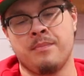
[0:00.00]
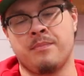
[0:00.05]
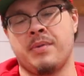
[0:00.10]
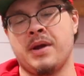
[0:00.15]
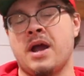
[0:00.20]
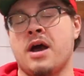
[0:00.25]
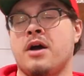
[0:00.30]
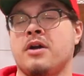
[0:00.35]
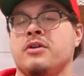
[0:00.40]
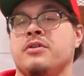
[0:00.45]

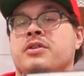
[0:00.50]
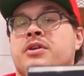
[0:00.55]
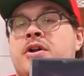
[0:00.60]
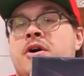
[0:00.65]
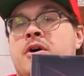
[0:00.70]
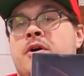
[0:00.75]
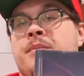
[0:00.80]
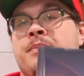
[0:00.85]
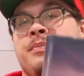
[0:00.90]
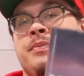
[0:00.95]
but yeah, Under the
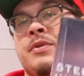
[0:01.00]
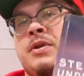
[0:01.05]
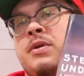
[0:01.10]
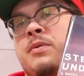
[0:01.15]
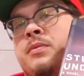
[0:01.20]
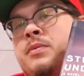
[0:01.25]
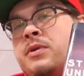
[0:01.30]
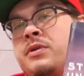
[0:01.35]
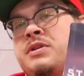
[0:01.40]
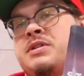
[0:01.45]
Dome,
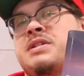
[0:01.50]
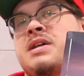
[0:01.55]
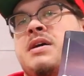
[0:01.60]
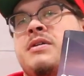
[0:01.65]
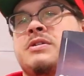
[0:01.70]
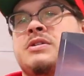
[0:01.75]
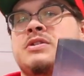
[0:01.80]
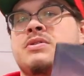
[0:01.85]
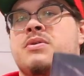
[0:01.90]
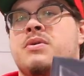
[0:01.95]
really
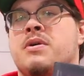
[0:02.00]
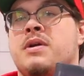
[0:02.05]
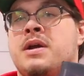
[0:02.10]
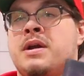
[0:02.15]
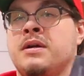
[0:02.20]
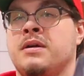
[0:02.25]
solid story.